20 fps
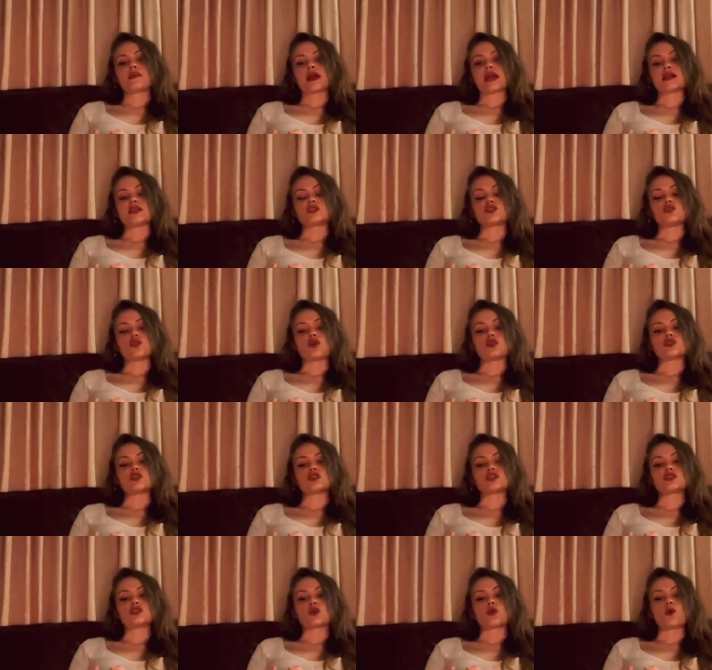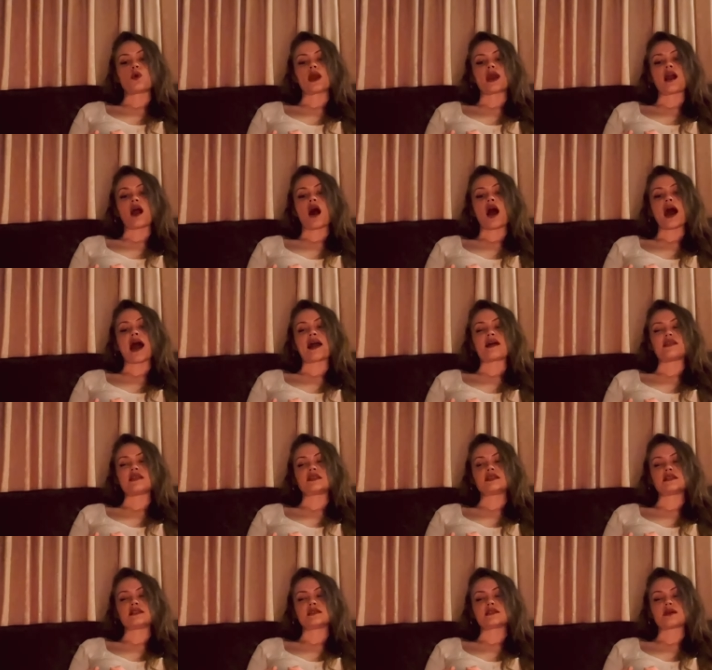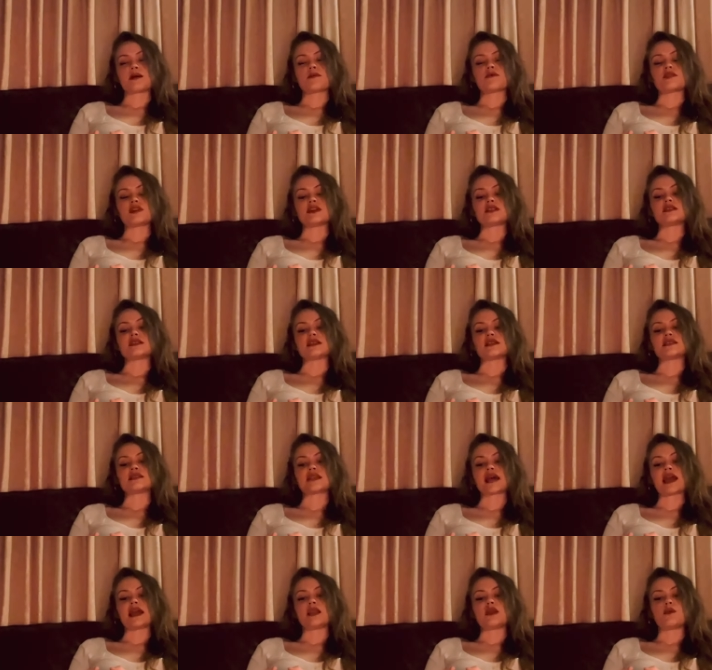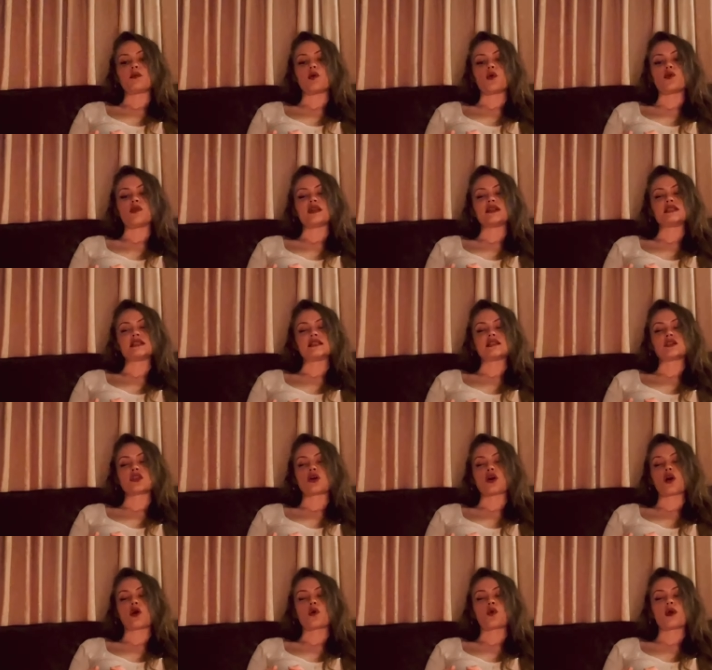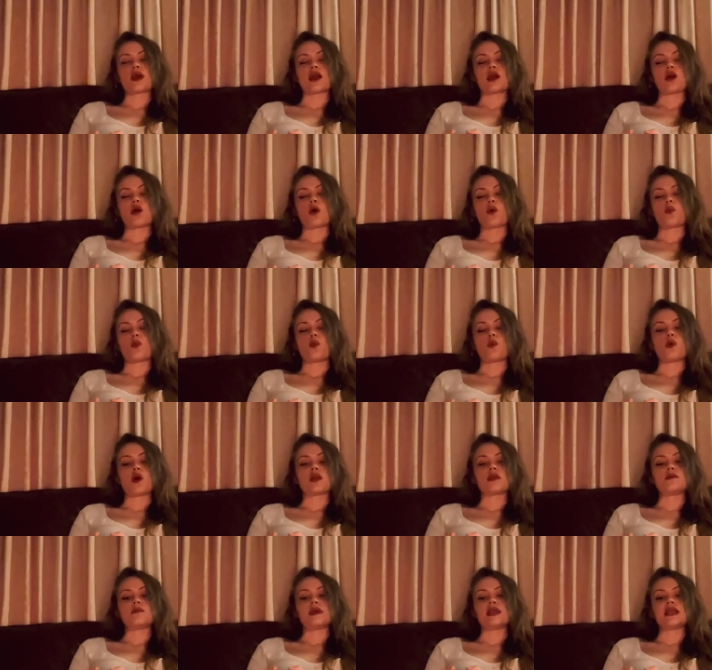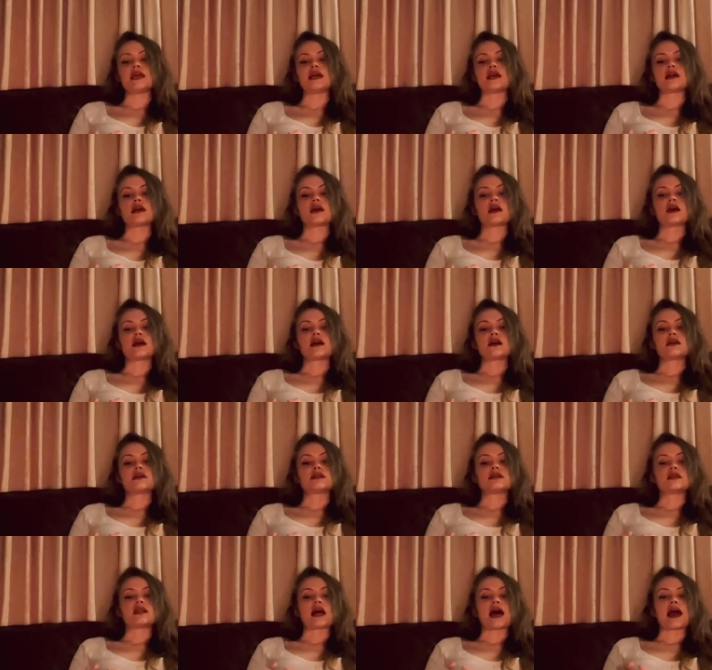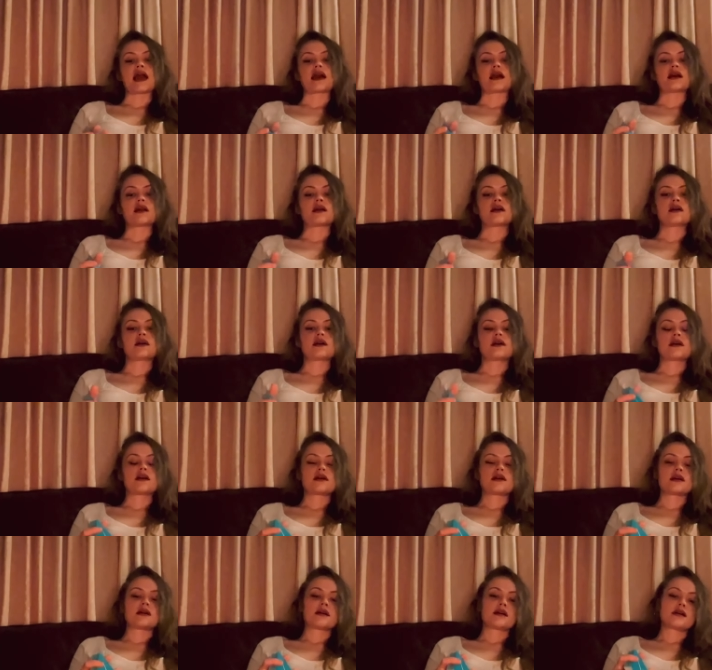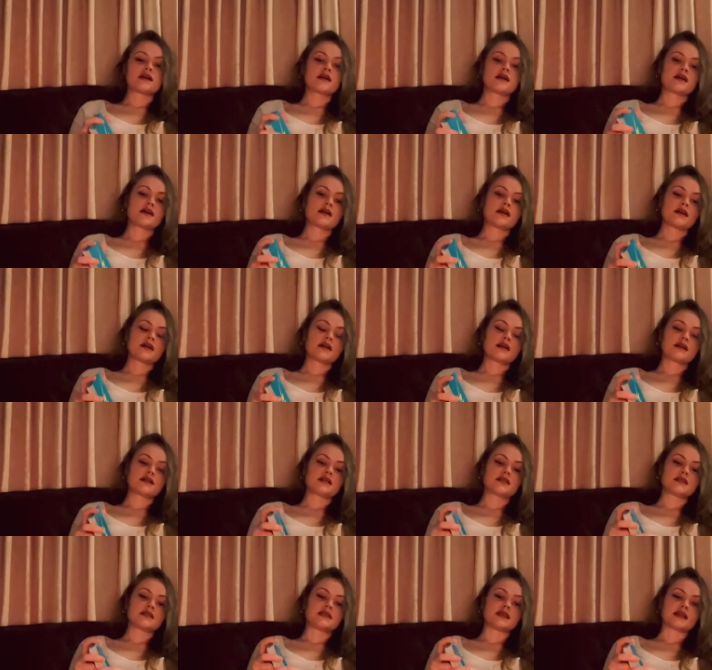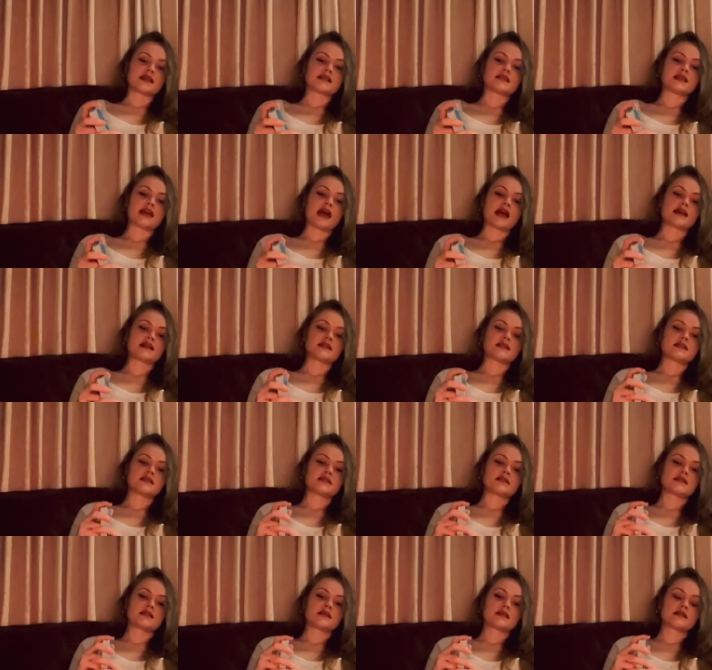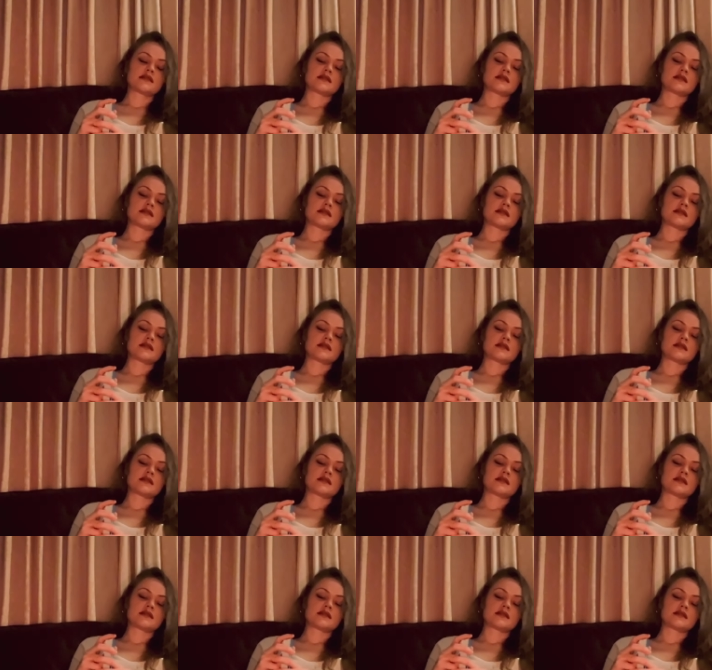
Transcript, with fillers: It's not just a quick hire, this is something sustainable. This isn't a quick 1 minute like success.